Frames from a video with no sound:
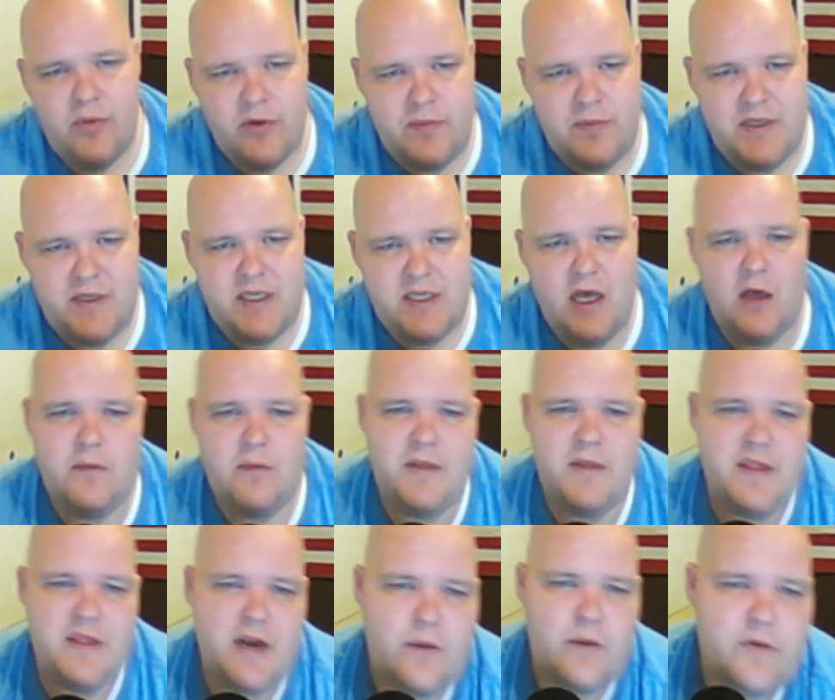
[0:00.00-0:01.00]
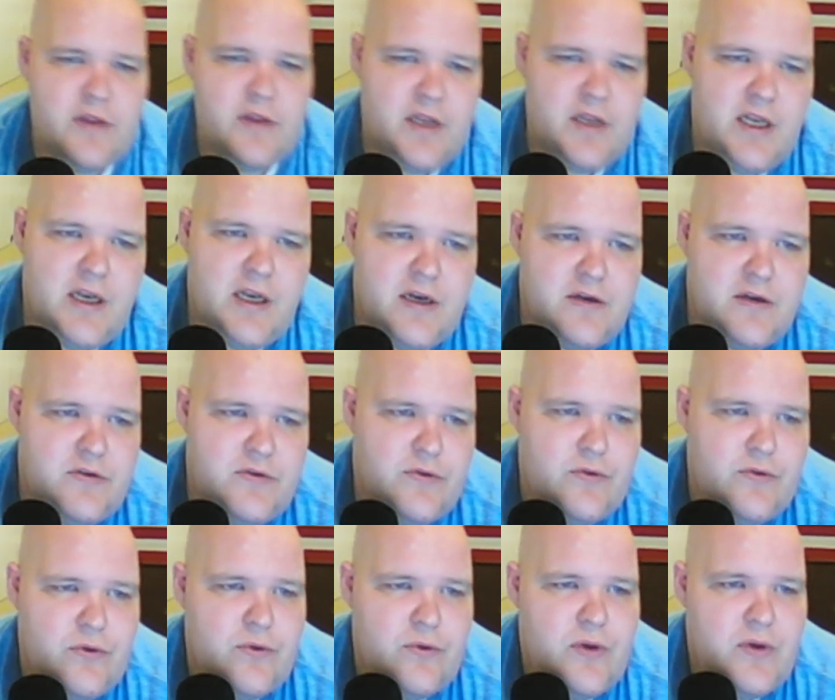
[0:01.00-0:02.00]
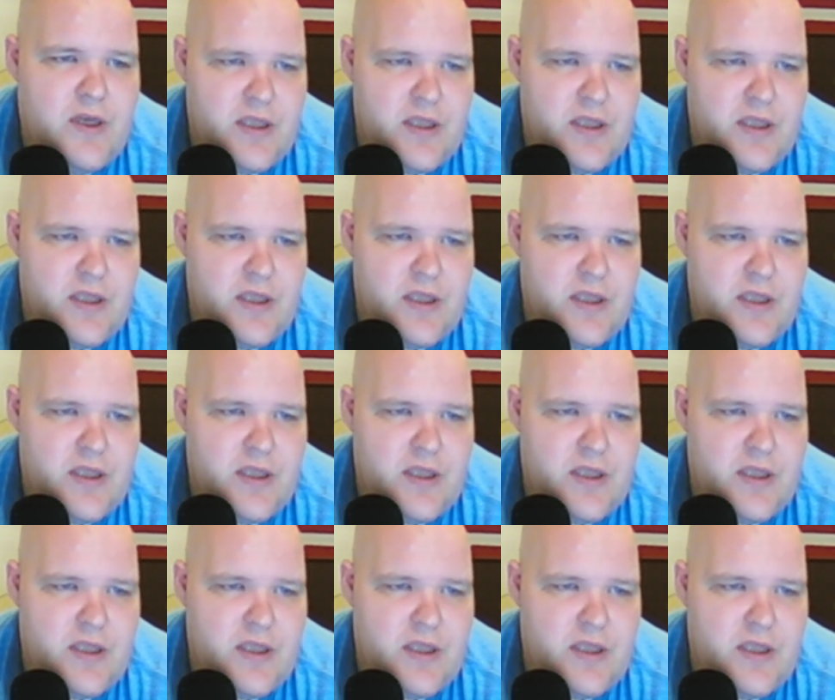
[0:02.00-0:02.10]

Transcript: had been telling me that I really needed to